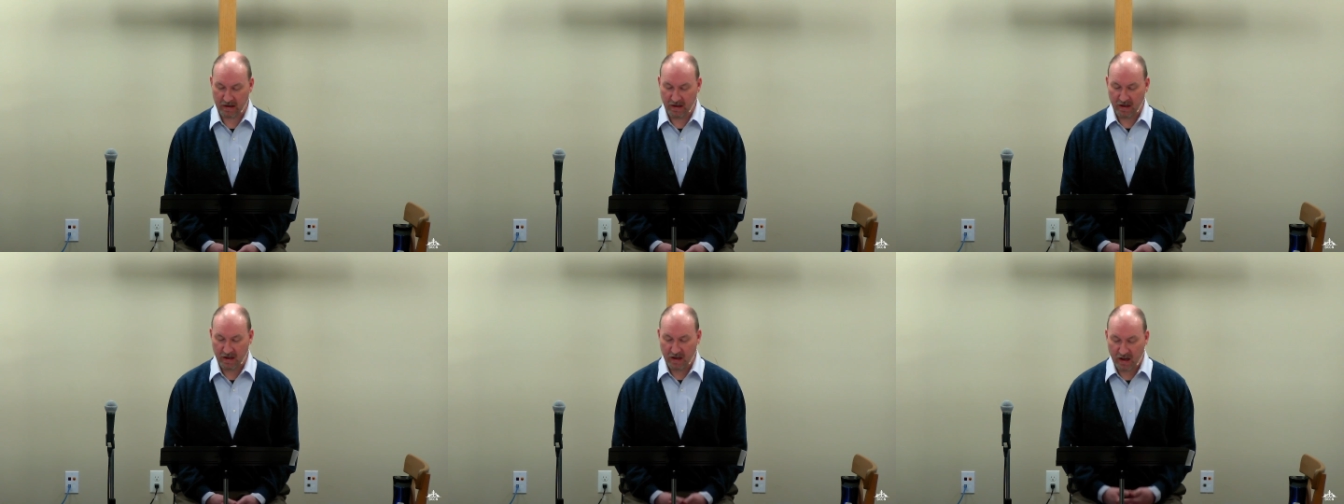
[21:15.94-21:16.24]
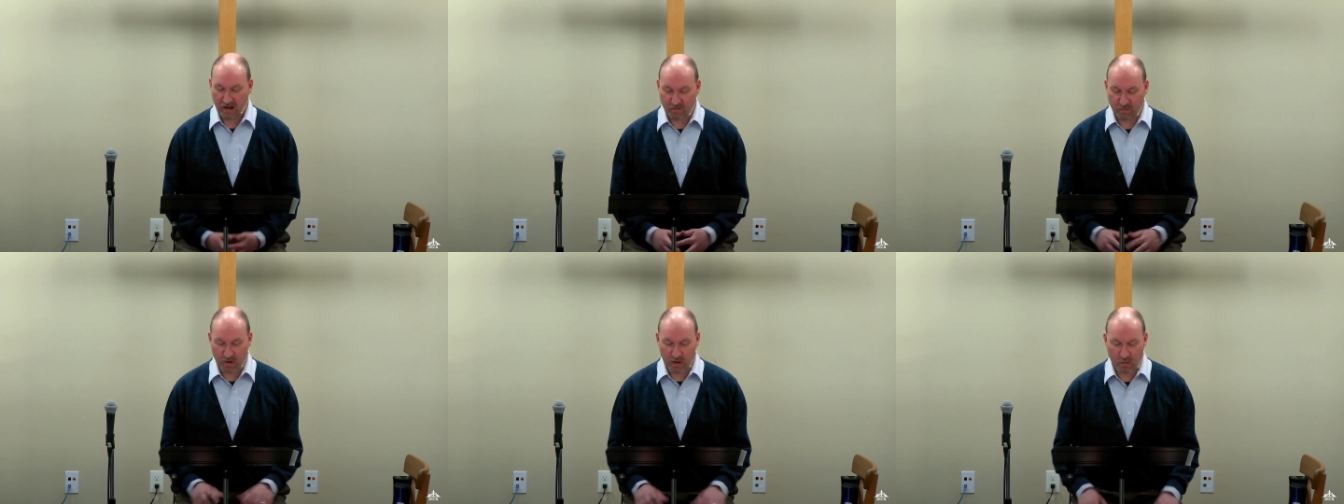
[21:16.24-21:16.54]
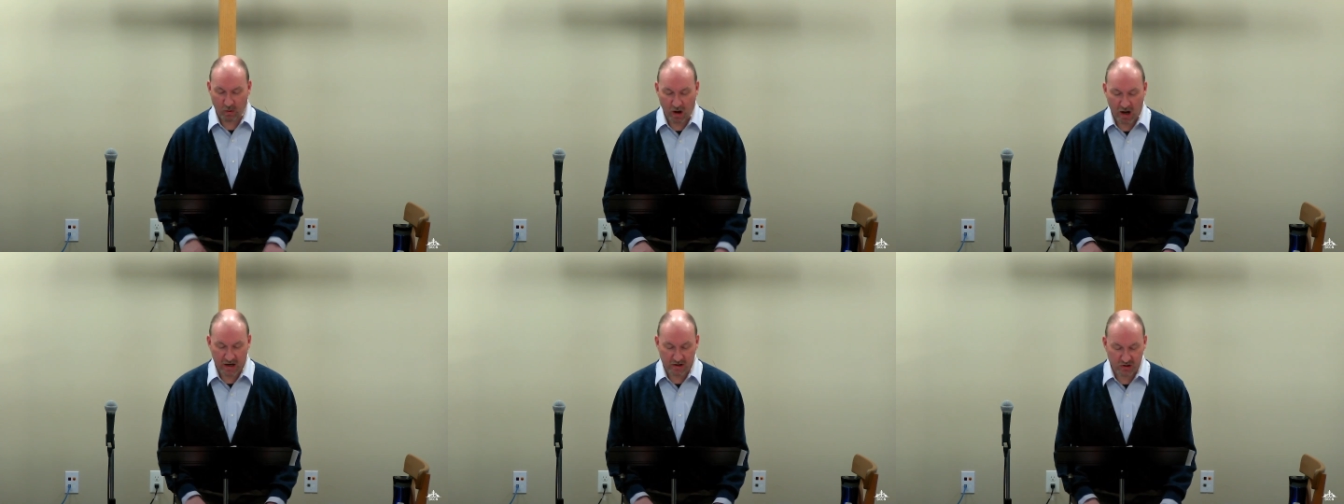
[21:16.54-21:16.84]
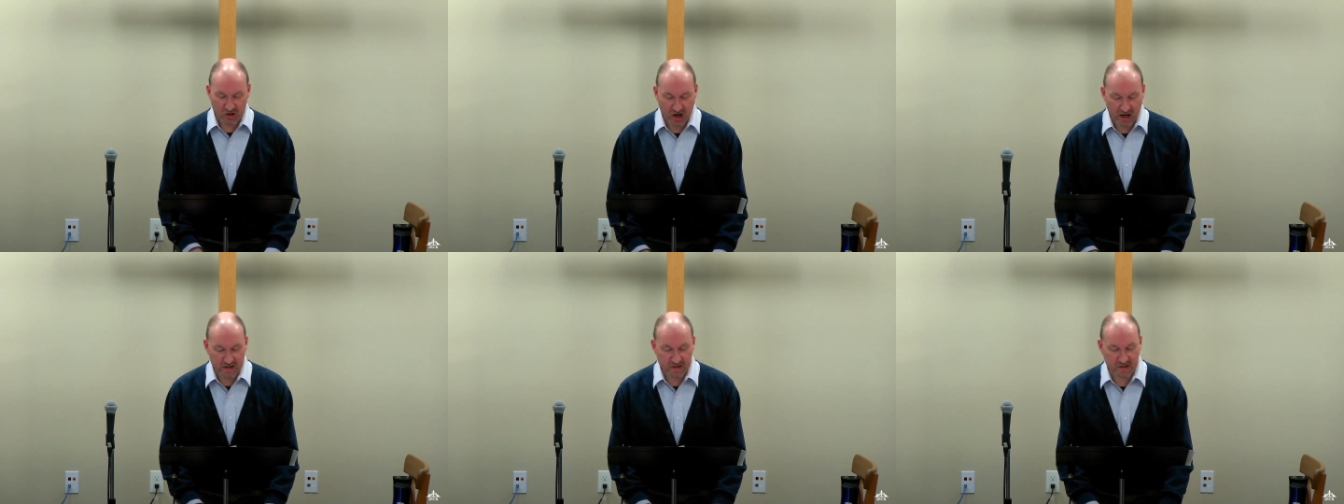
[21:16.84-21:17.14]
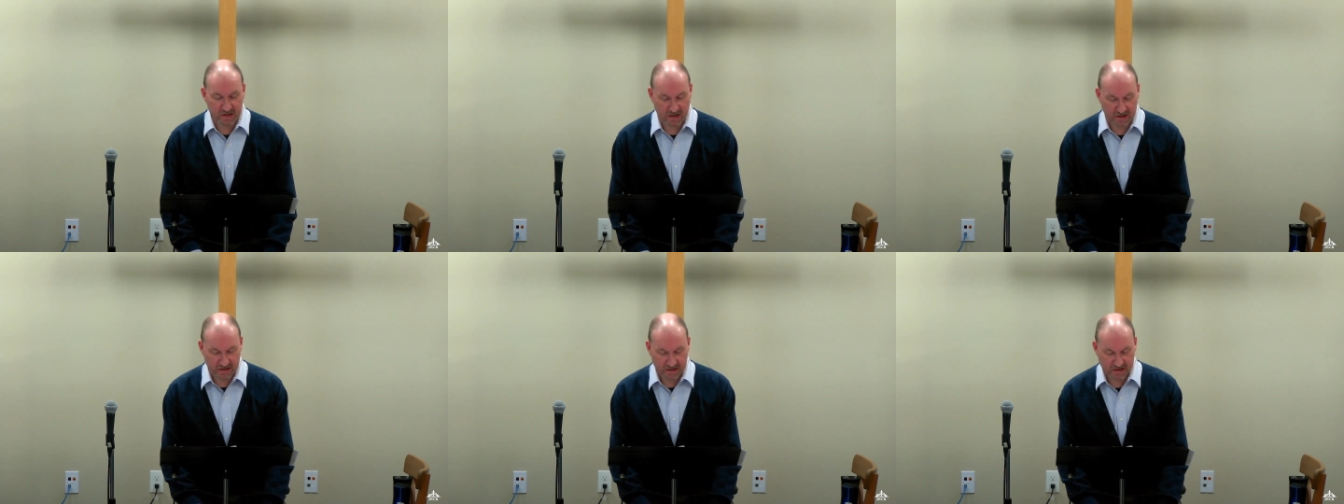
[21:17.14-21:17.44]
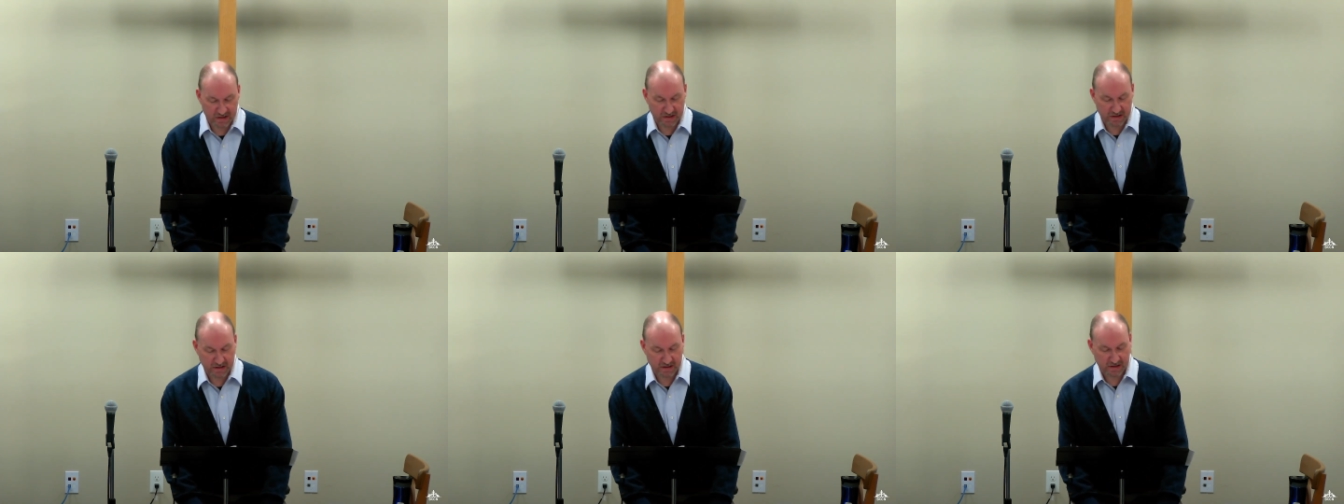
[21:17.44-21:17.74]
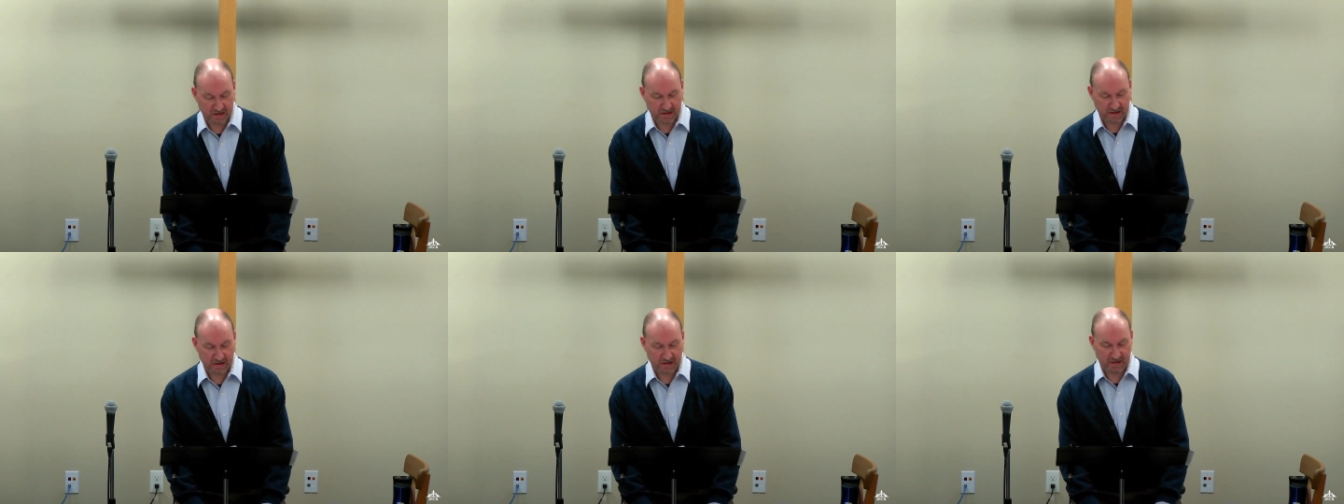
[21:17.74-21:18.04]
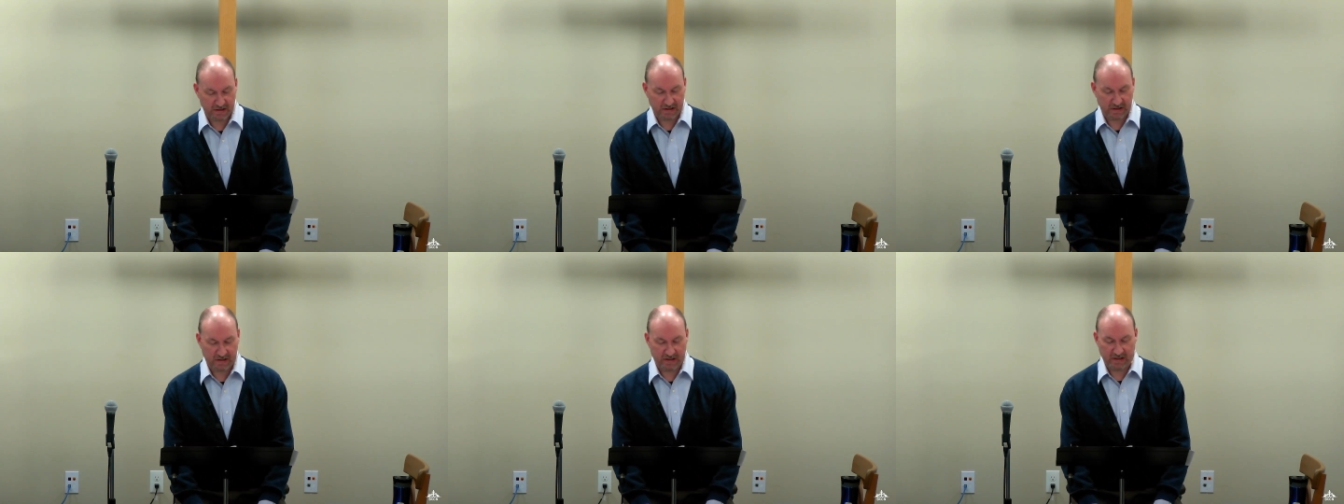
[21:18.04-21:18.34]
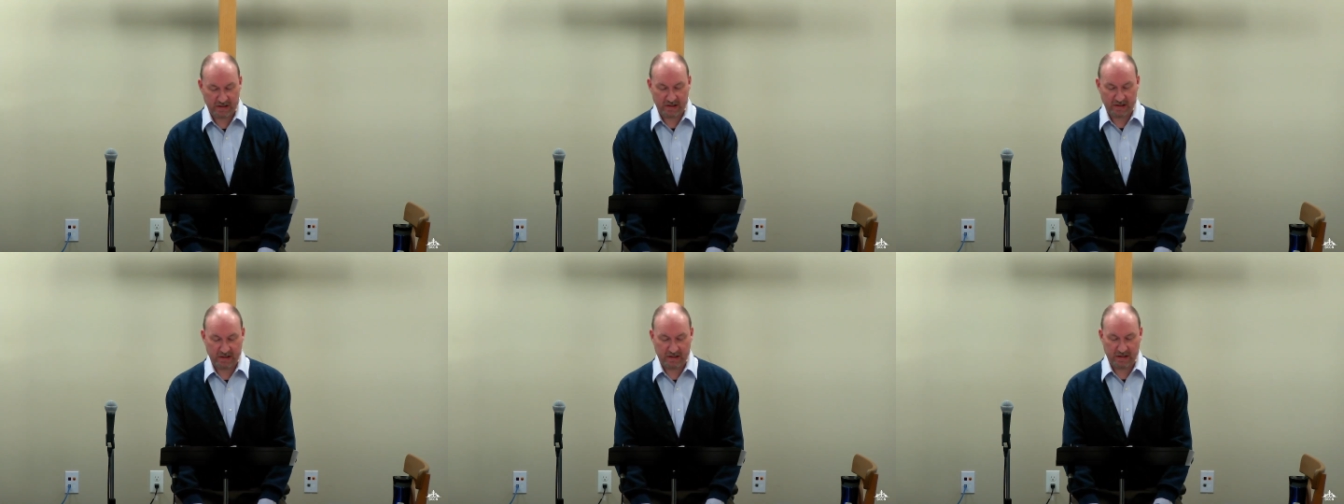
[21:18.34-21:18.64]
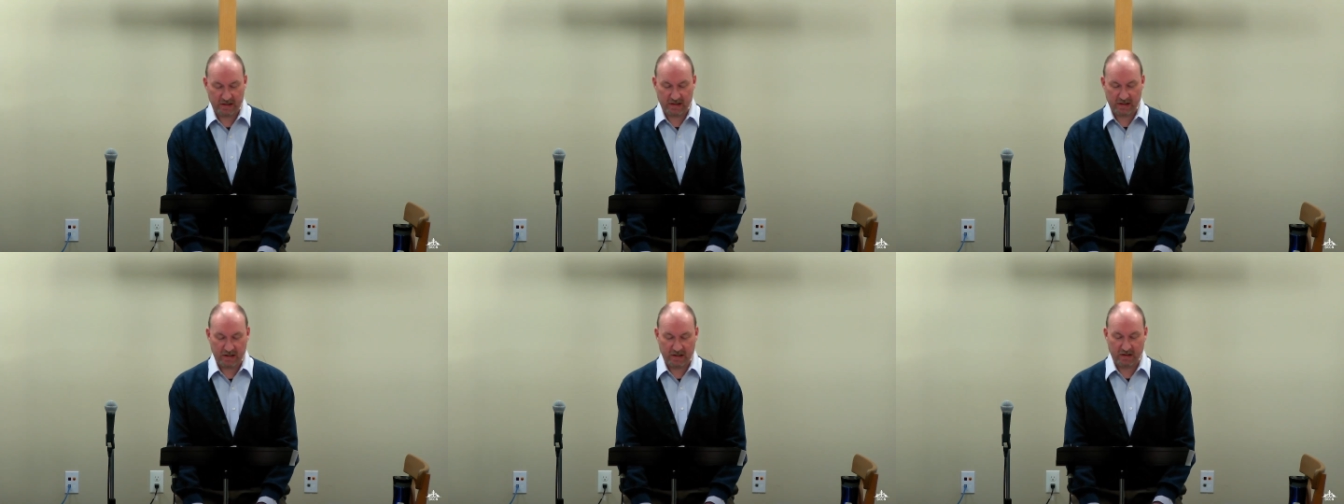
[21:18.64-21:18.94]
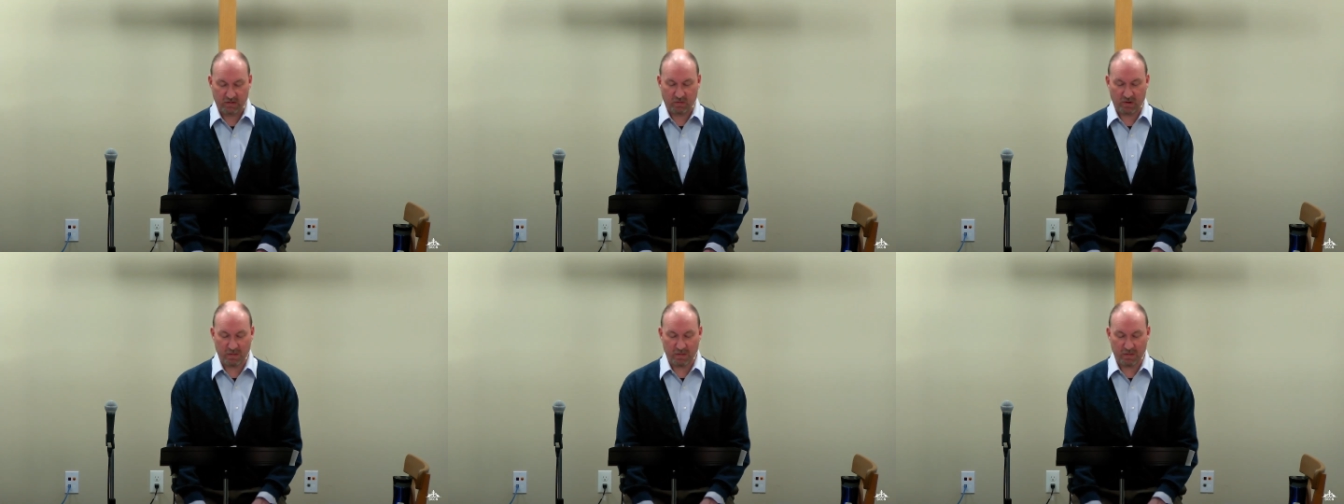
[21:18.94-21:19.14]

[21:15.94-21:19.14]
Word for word: If we want justice, we